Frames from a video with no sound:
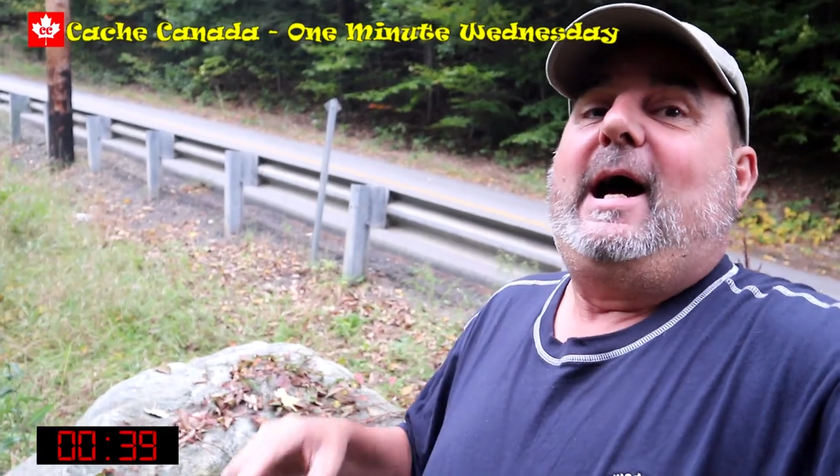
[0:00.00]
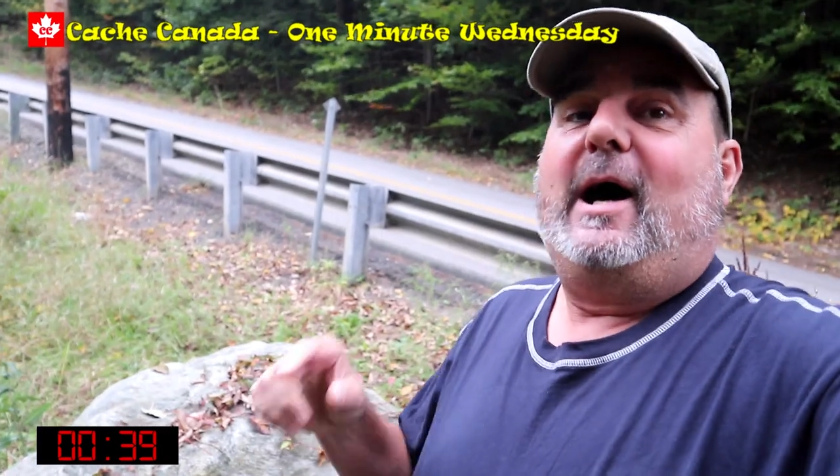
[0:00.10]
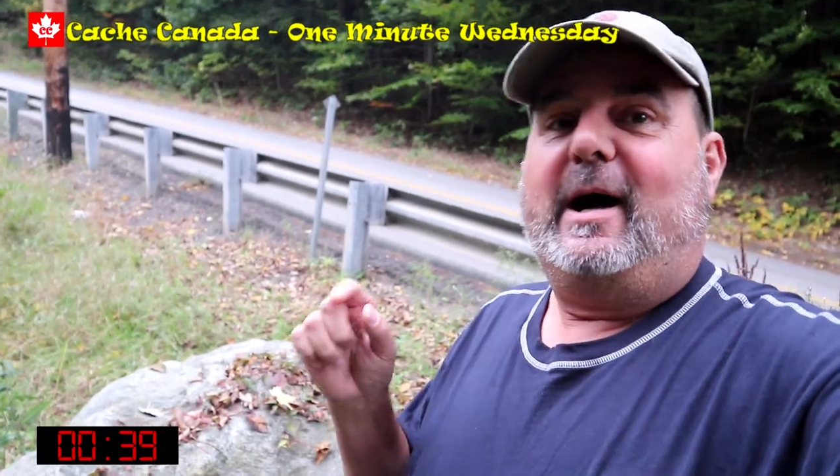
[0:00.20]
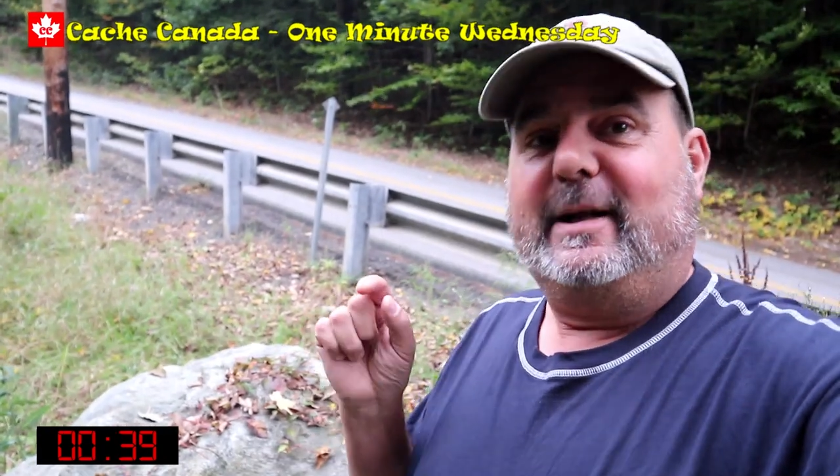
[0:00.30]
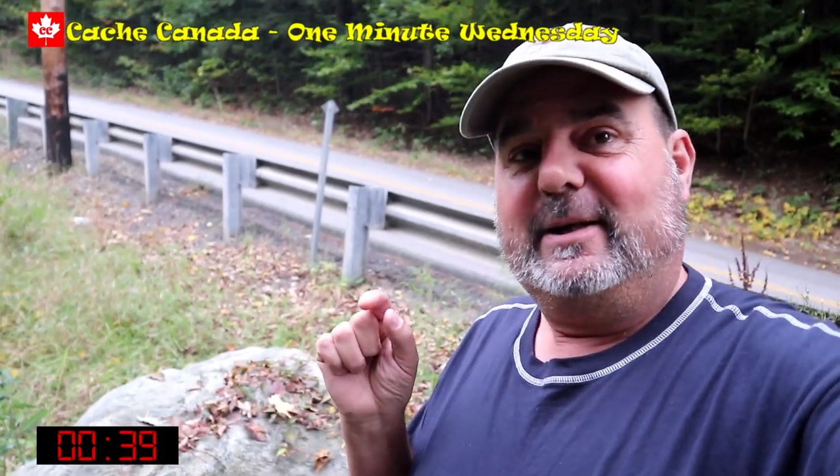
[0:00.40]

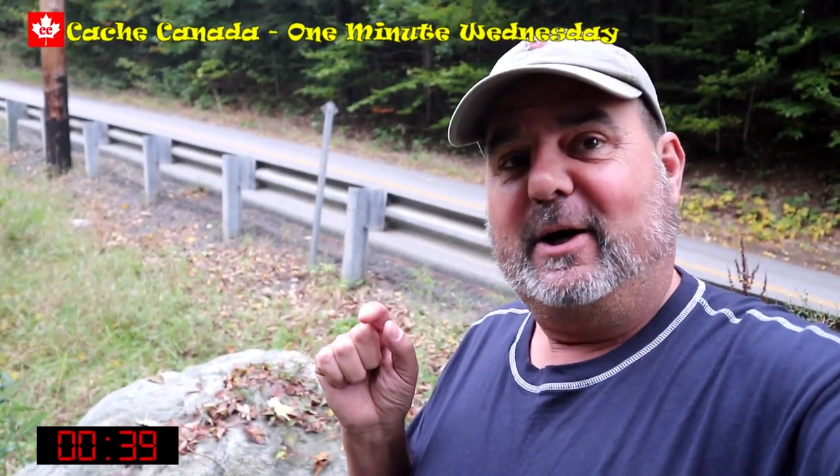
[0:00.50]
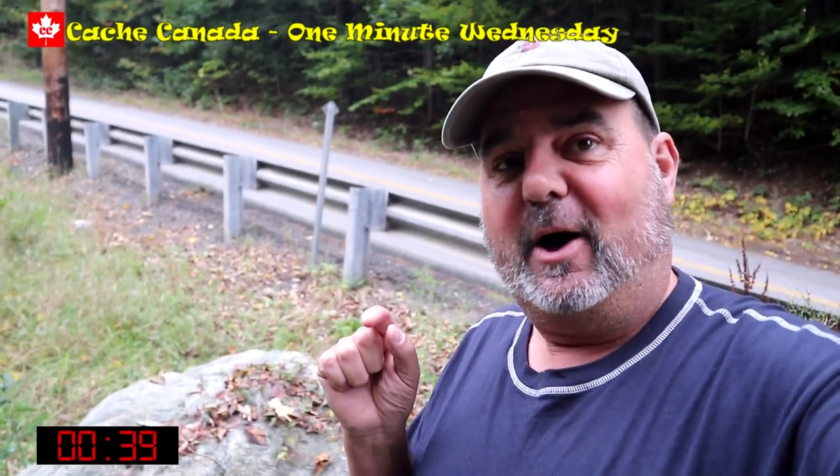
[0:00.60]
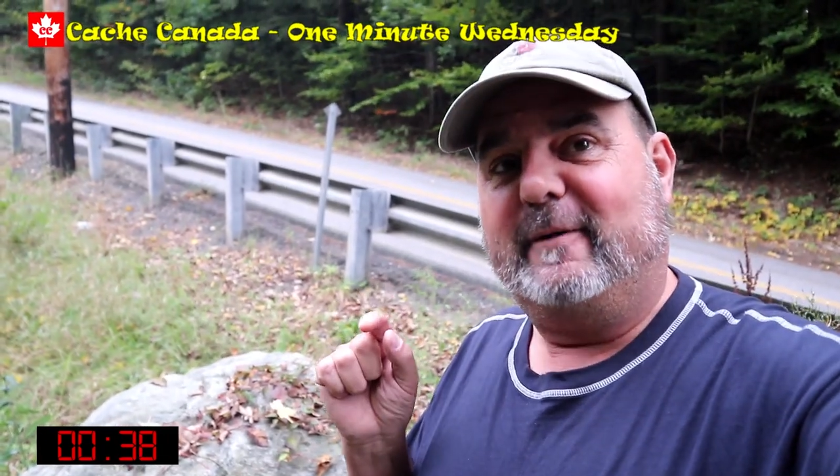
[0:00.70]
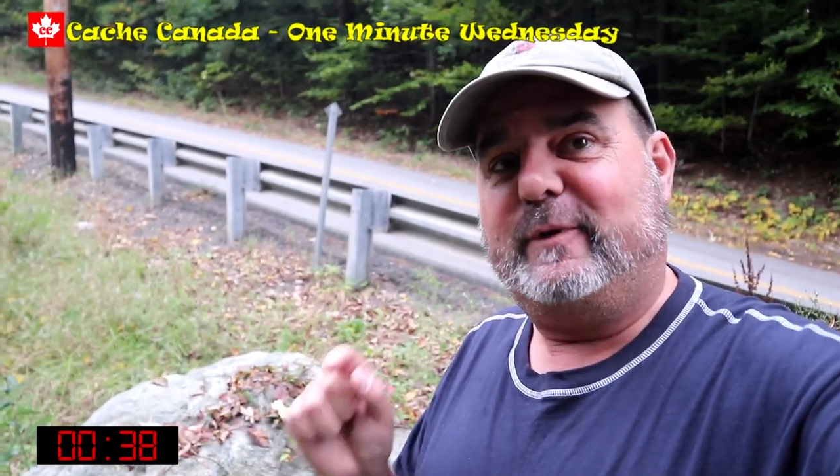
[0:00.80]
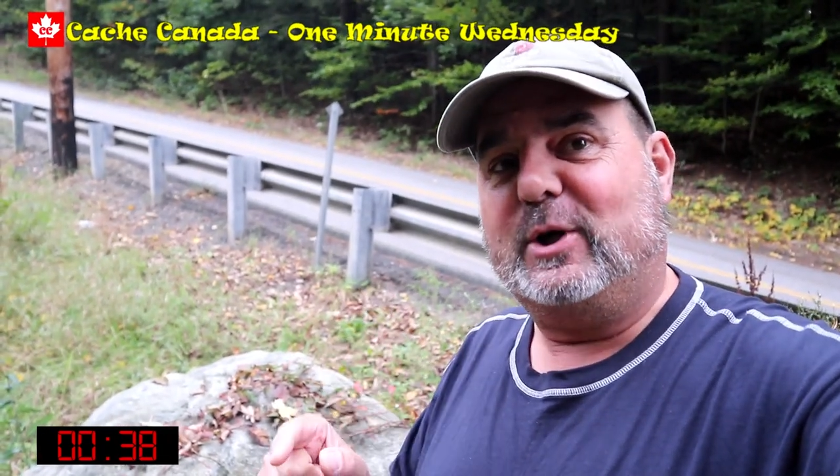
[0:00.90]
And
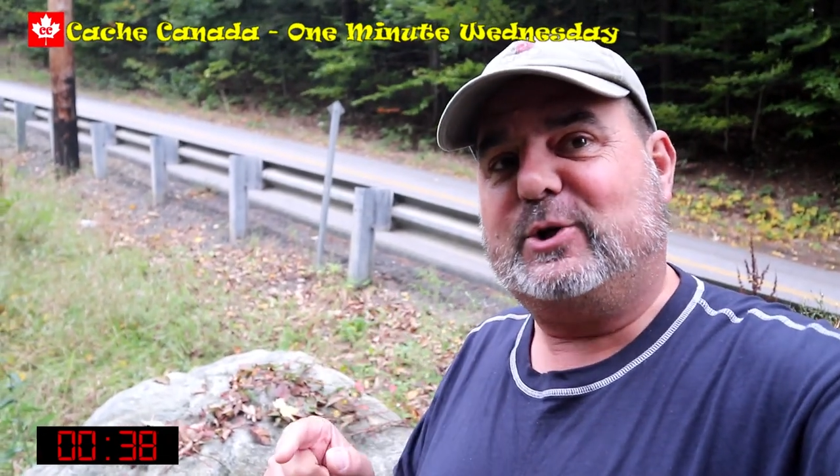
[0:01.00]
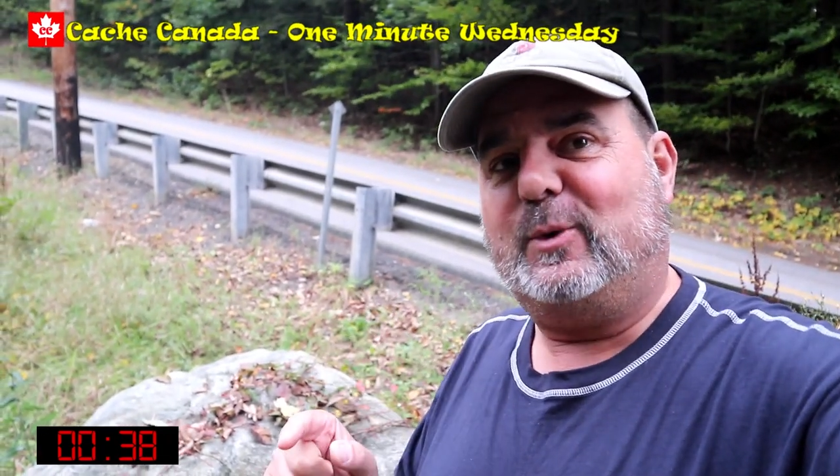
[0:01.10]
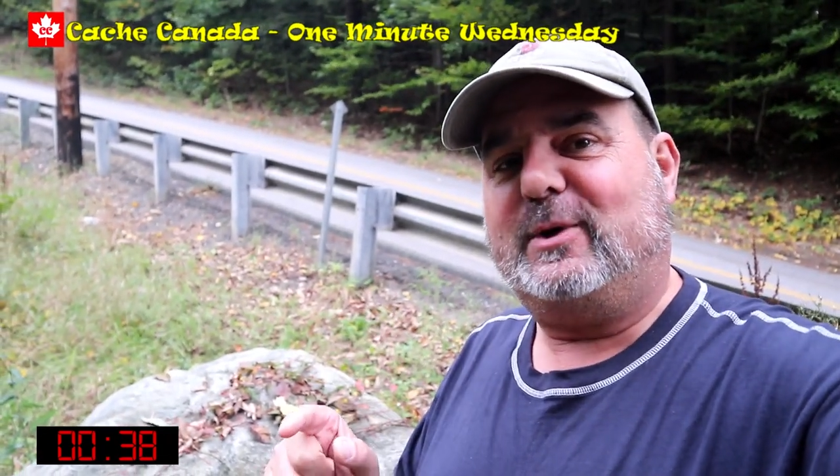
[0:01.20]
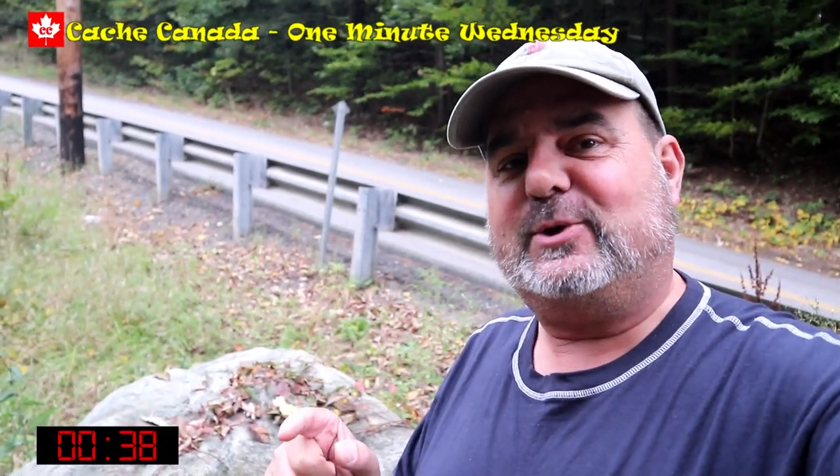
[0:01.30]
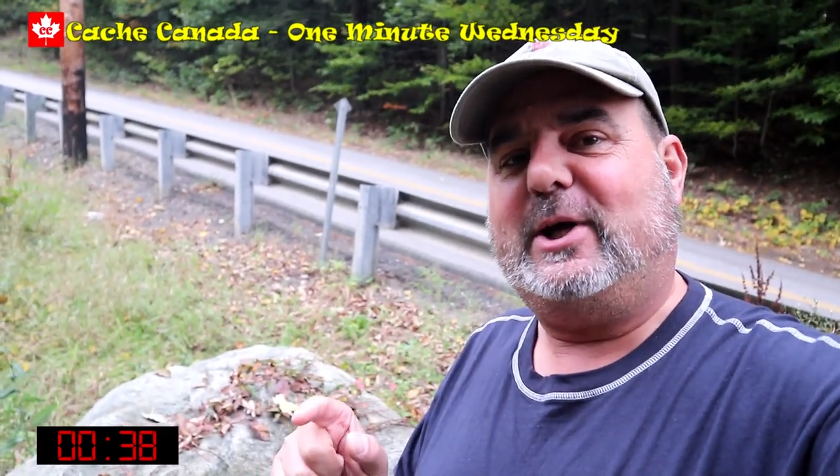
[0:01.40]
on
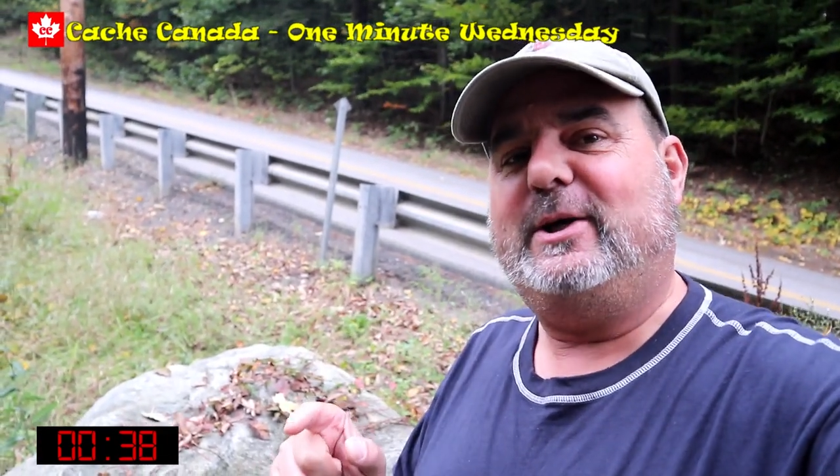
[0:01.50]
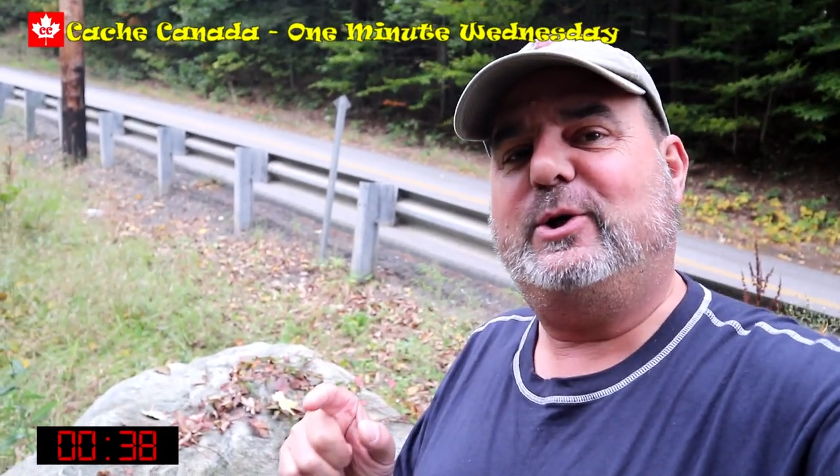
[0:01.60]
virtuals,